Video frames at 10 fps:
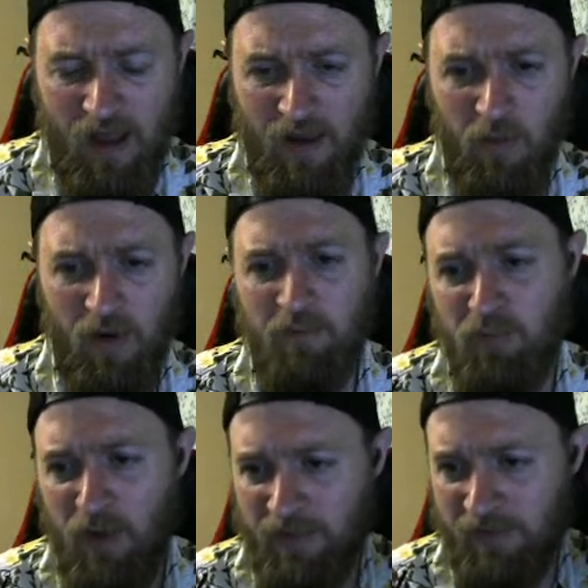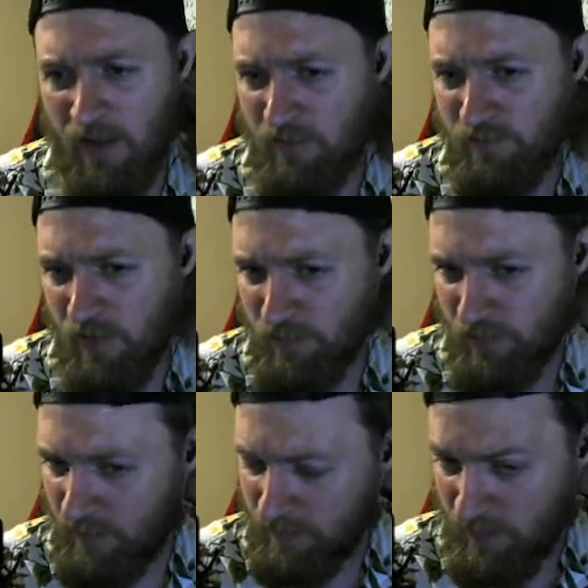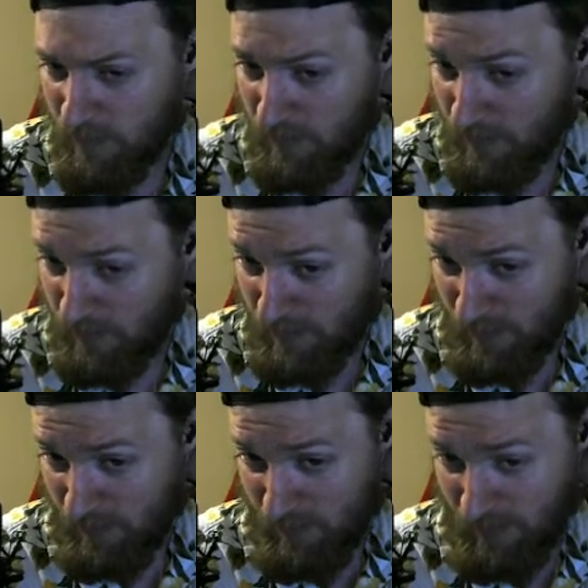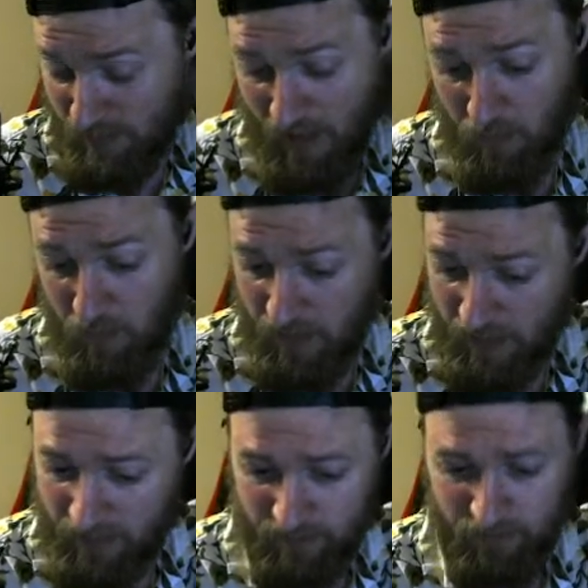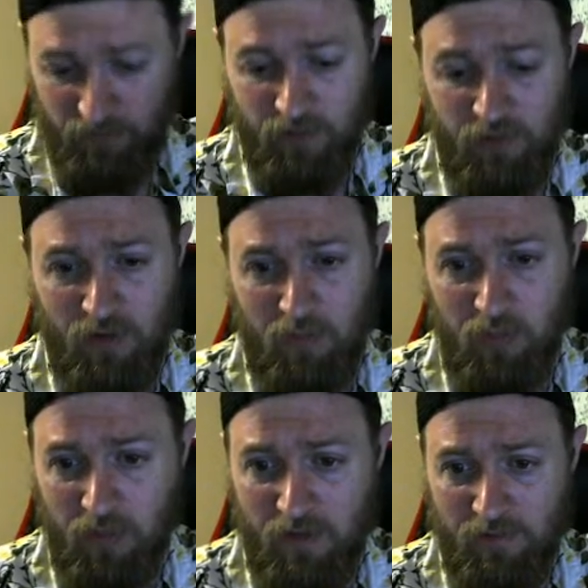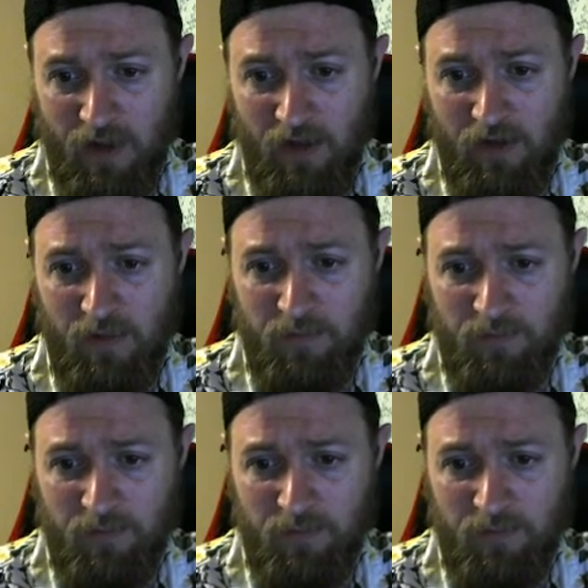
want to break this out into functions that way, and it's going to return a Boolean value.